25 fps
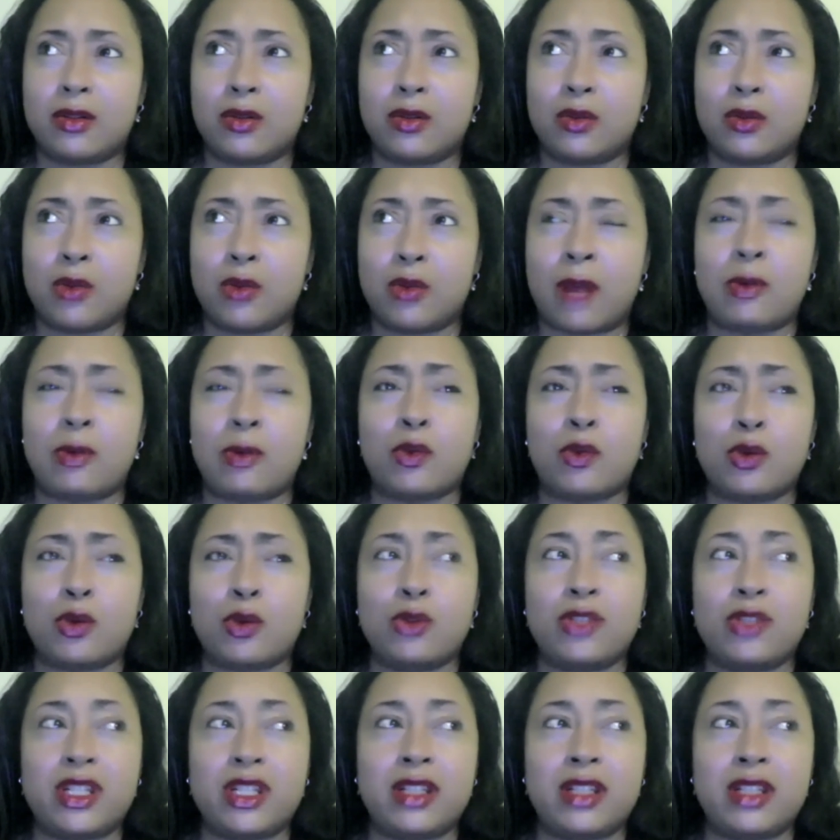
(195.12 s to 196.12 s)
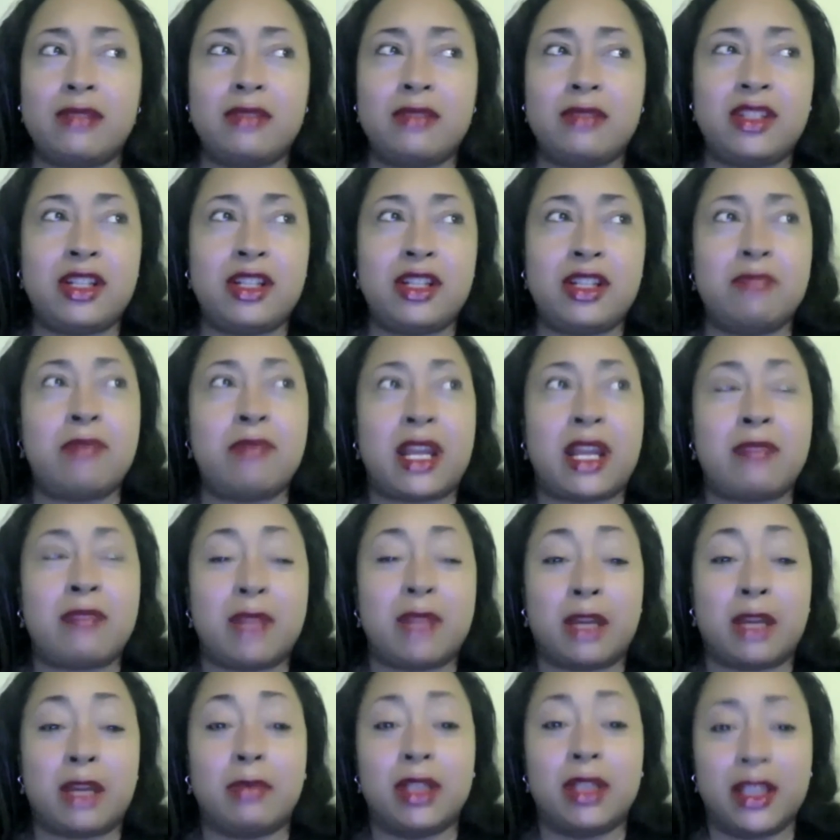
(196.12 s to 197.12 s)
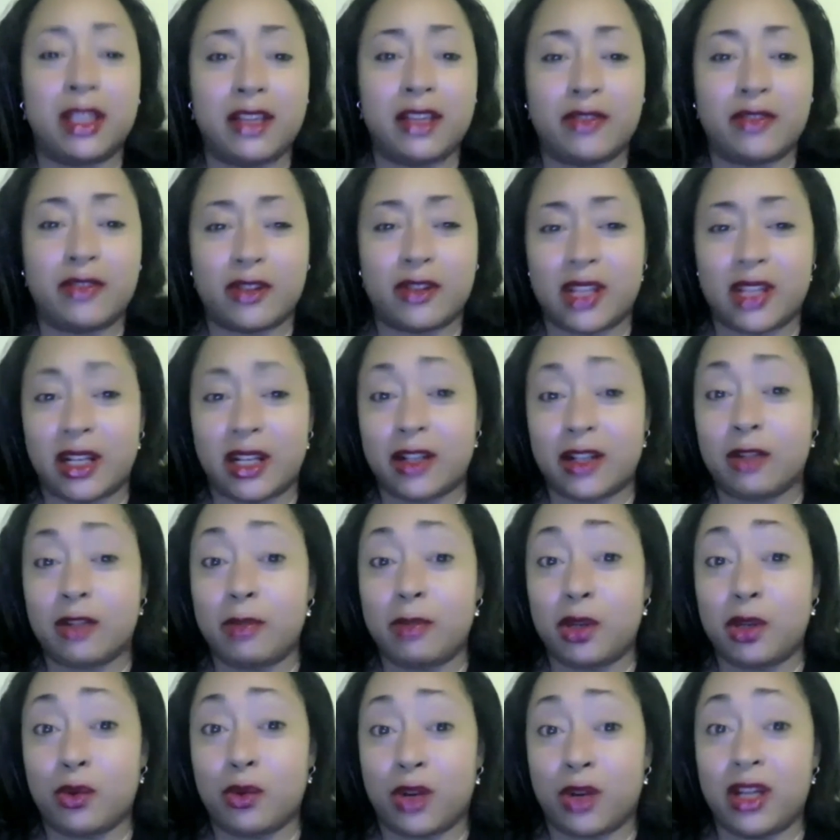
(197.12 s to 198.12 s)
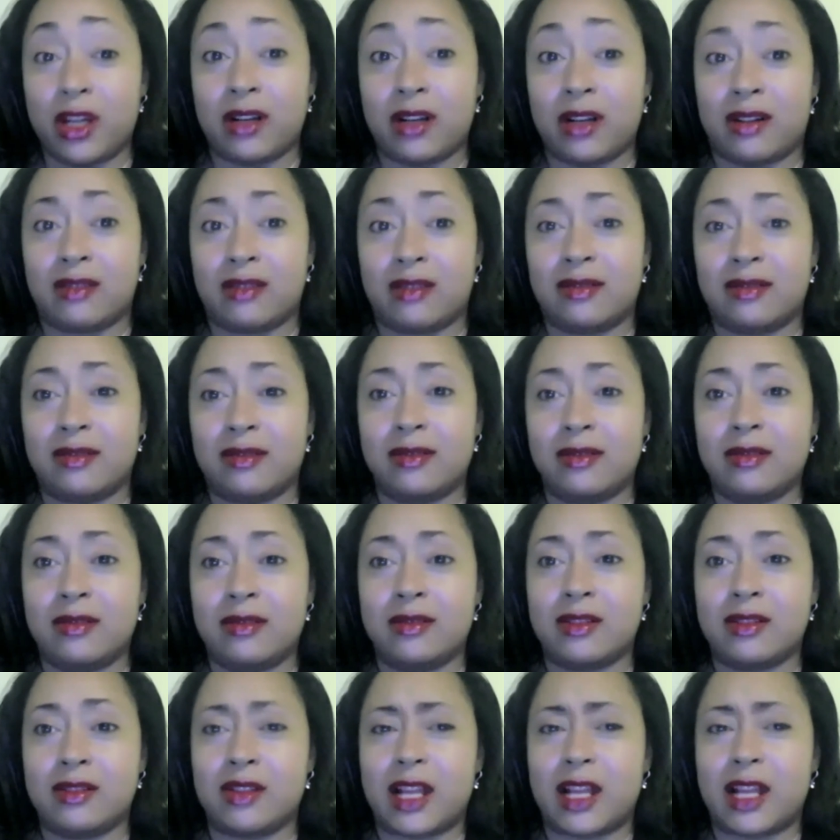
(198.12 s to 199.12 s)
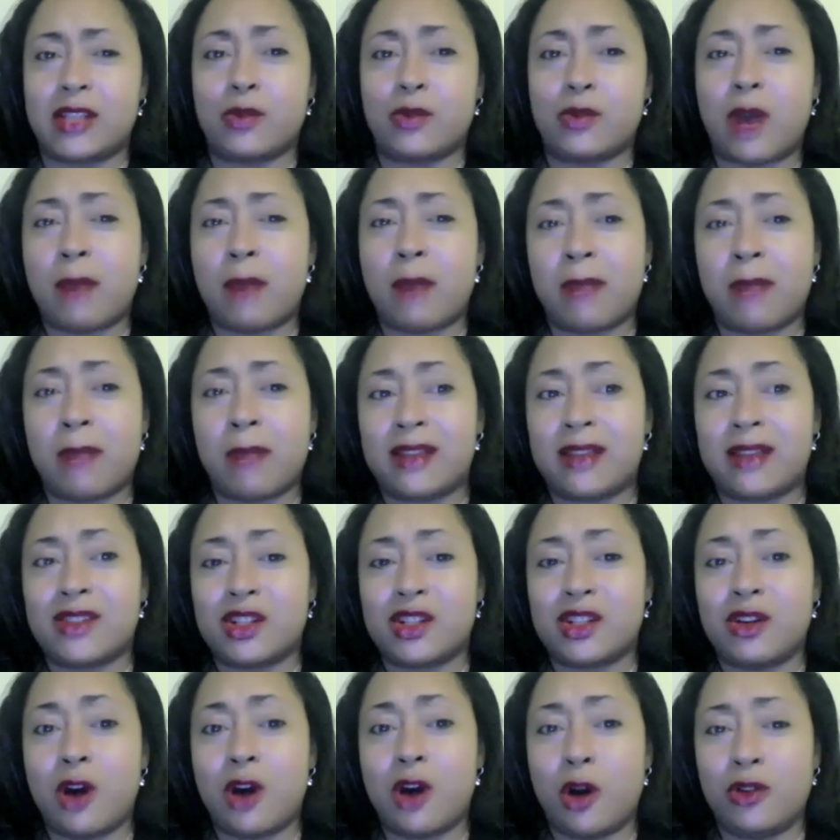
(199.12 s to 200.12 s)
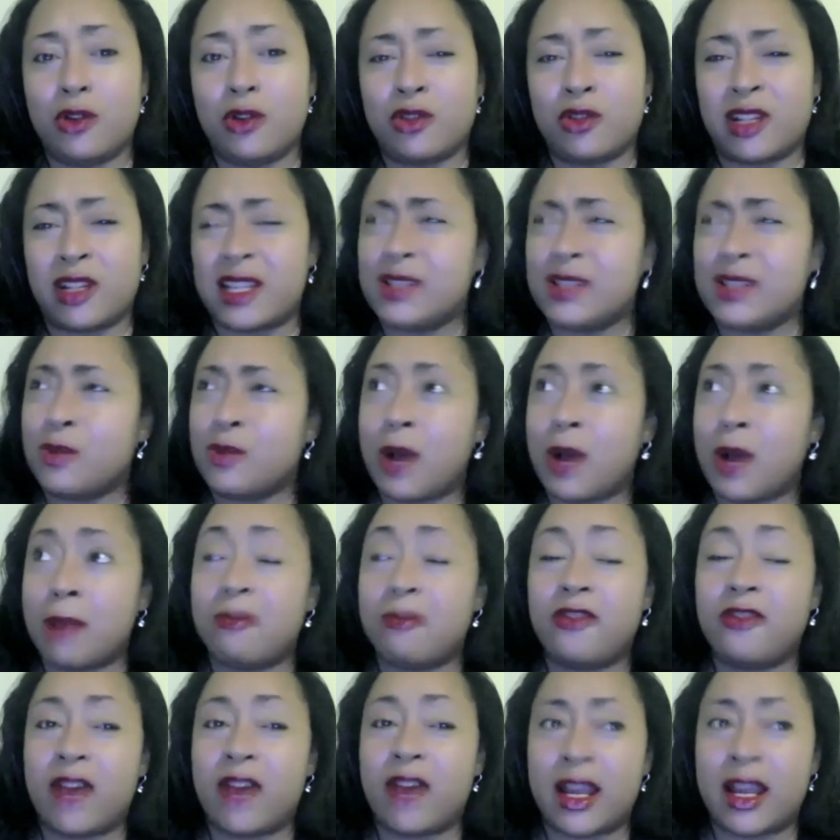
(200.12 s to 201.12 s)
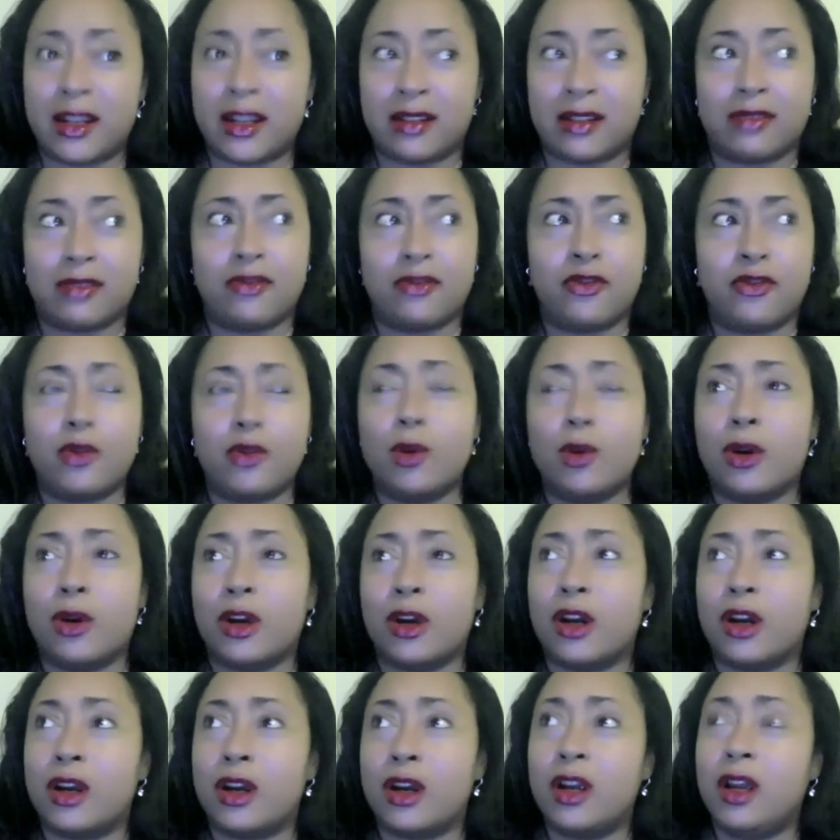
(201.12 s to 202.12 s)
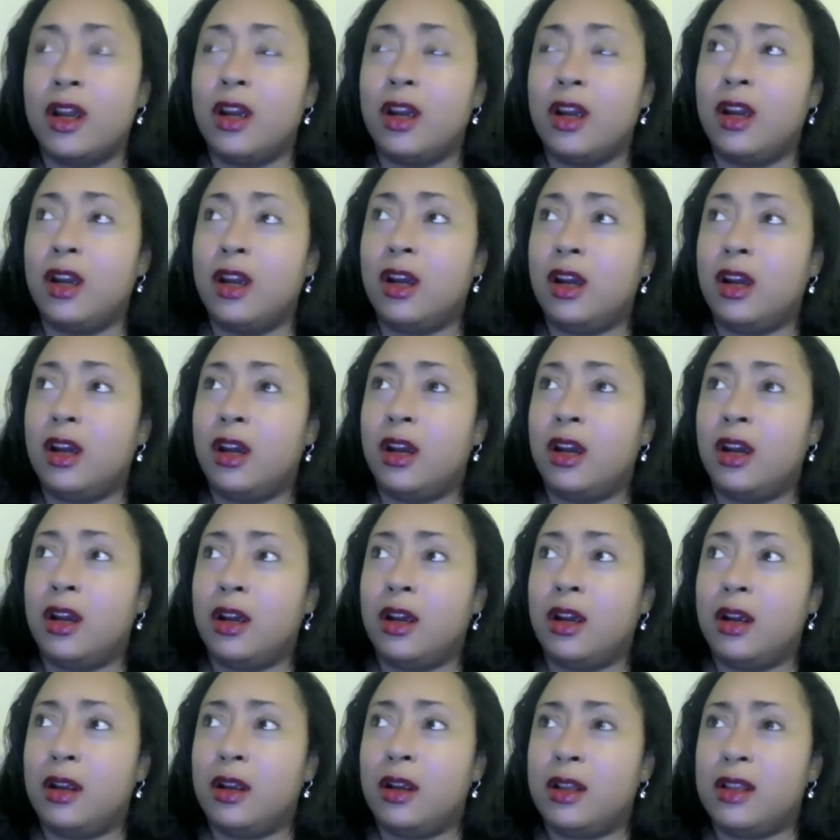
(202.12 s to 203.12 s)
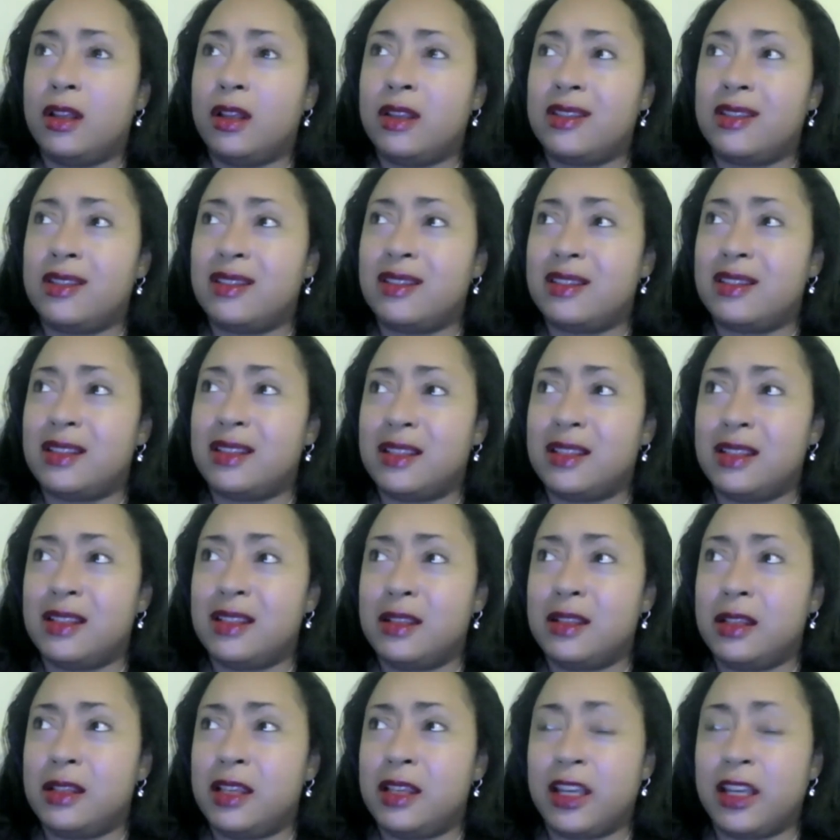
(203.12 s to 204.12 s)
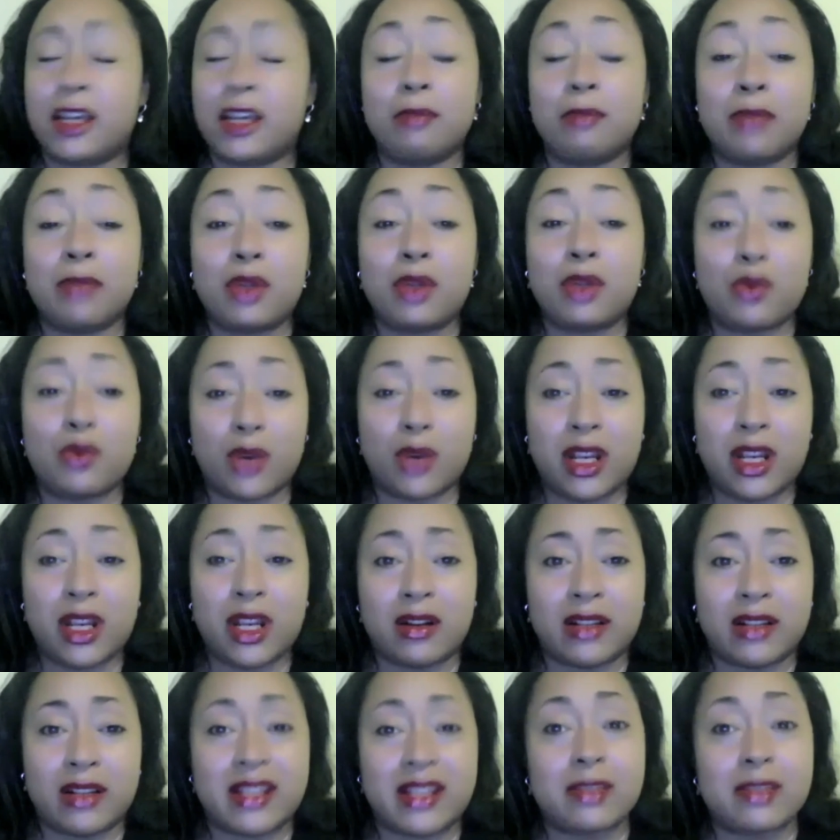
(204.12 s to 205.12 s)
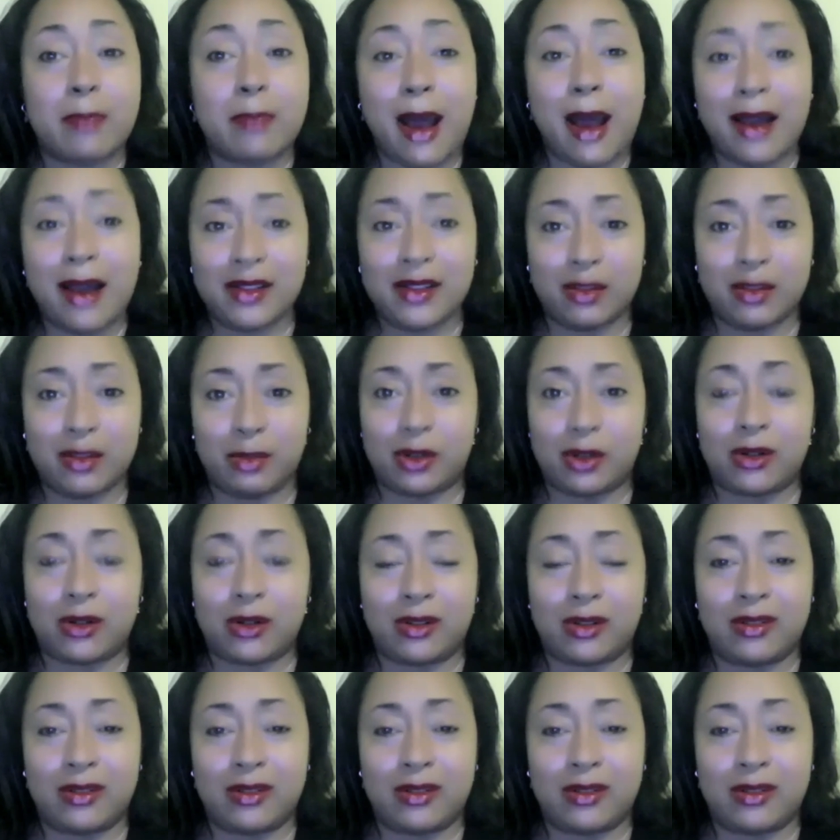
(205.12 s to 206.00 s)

Robin Rue did did make me a believer that it could be real. So that's why I'm like still holding on. That's why I'm fighting for it it can be real. It's possible.